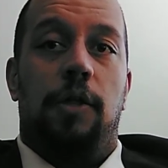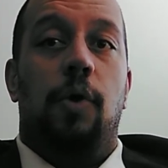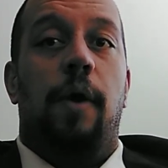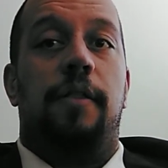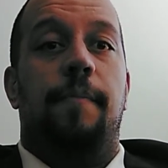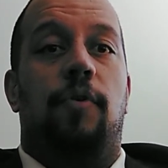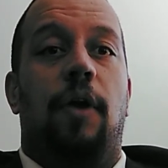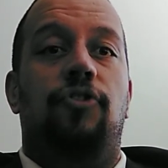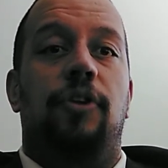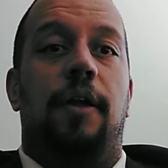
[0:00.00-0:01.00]
U.S.
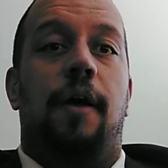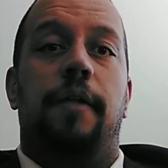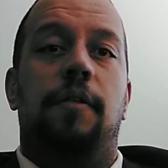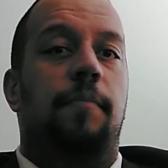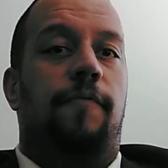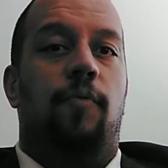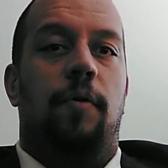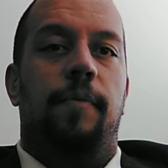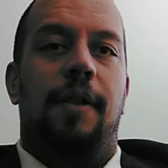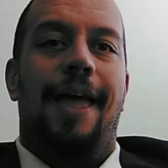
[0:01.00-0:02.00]
Immigration and Customs
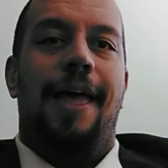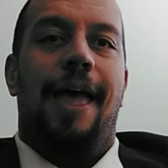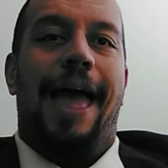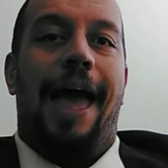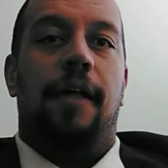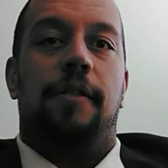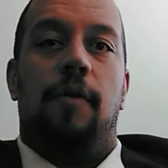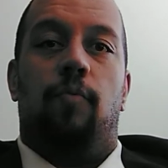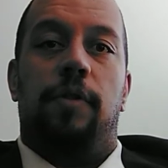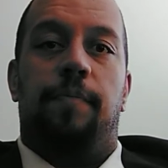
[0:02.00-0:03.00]
Enforcement
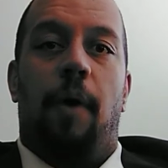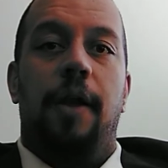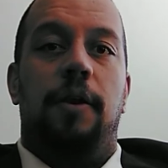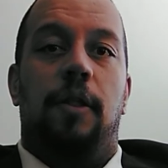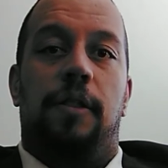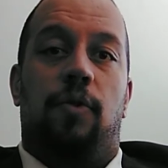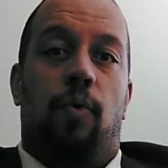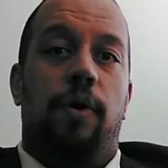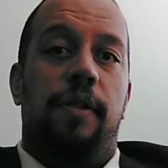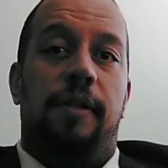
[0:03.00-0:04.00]
has responded to the
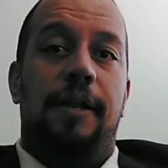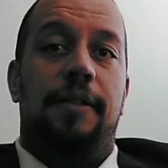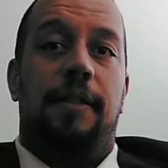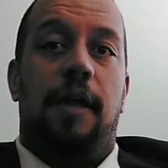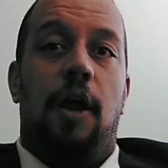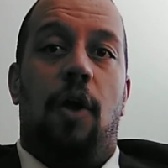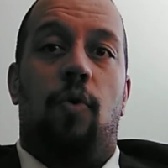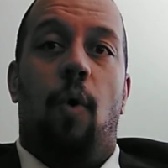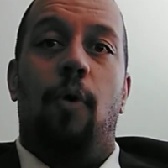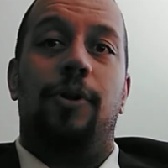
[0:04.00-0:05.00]
story, stating that they are,
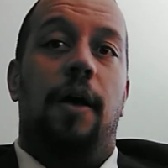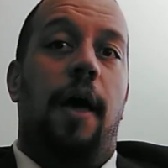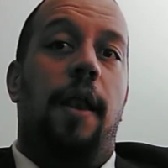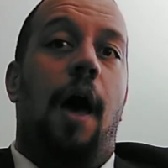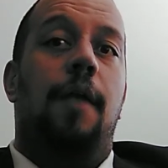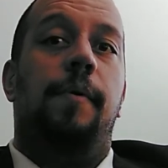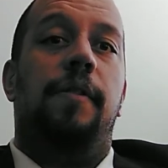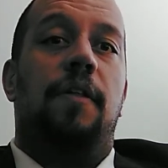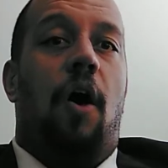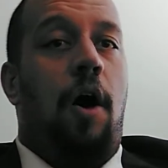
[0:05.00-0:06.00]
quote,
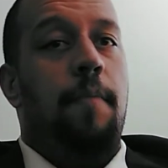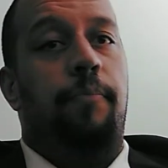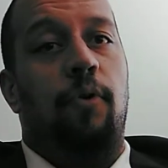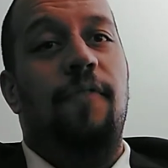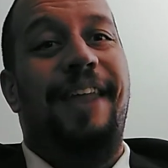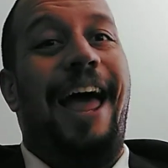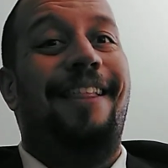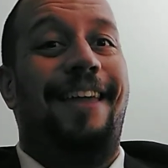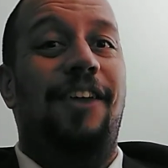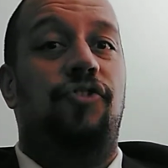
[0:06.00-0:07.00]
anonymous, unproven
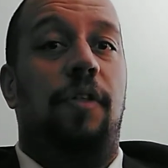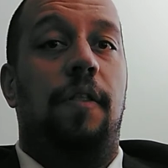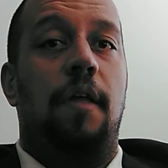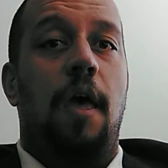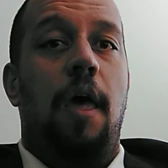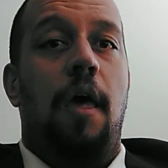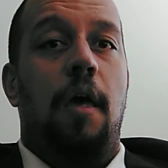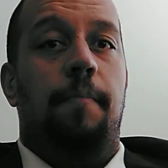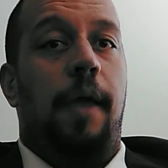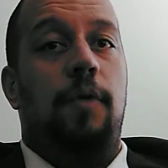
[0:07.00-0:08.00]
allegations
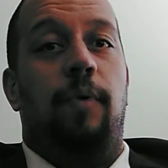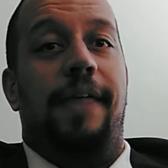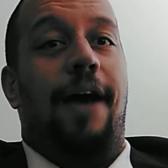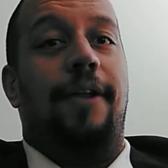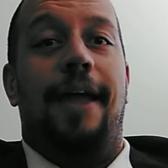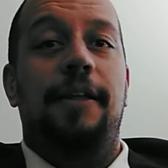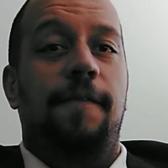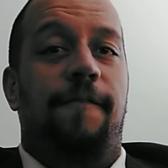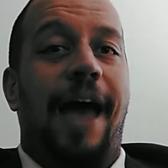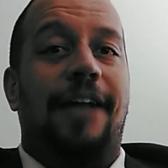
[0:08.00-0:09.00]
made without any
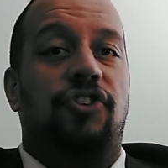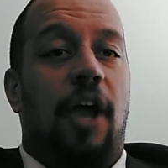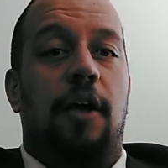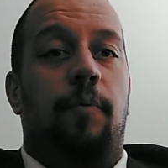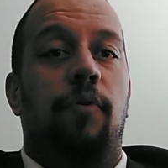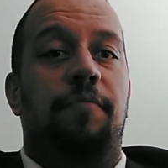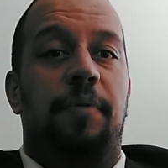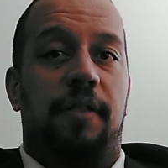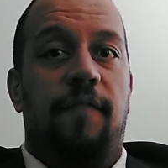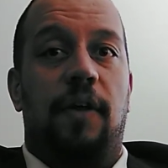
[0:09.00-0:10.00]
fact-checkable
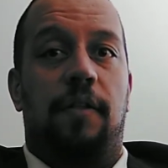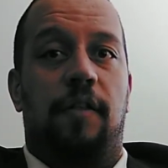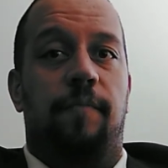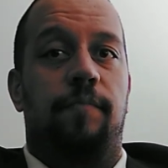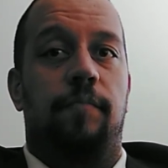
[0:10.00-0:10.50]
specifics.